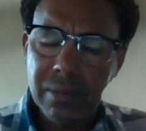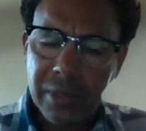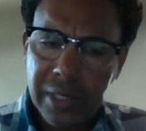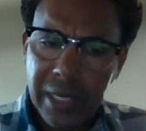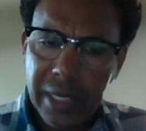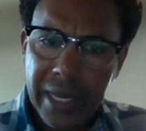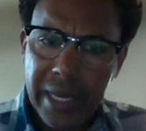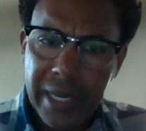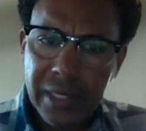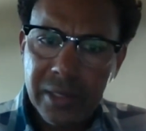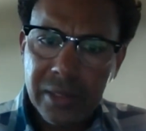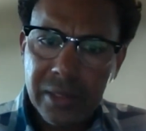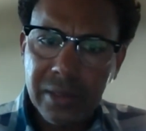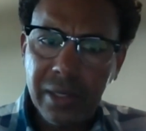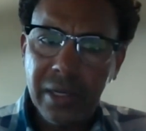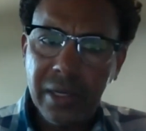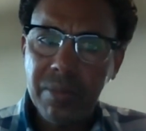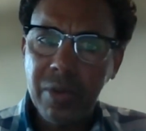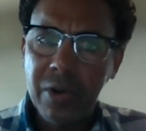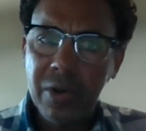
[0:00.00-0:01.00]
gauge
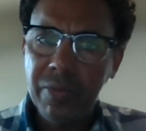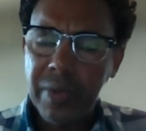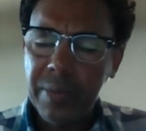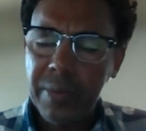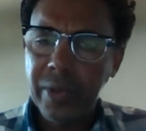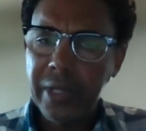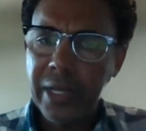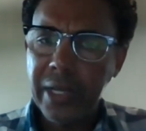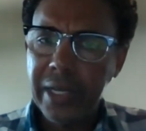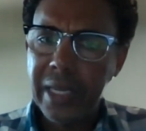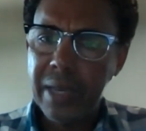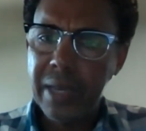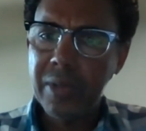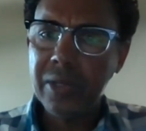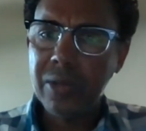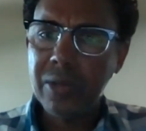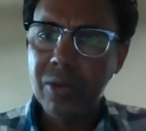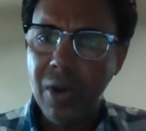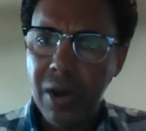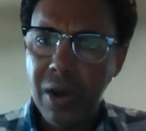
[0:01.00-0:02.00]
the number of people that came
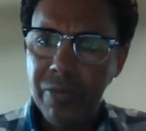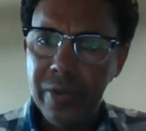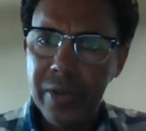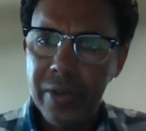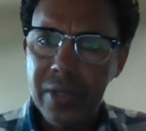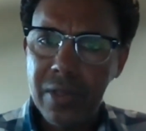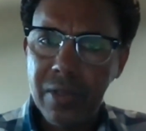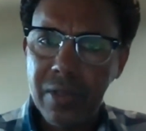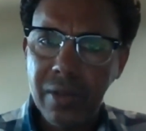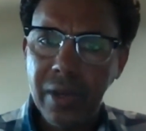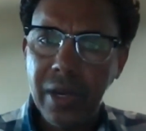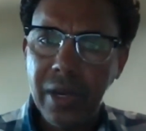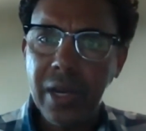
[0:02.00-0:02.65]
into our office,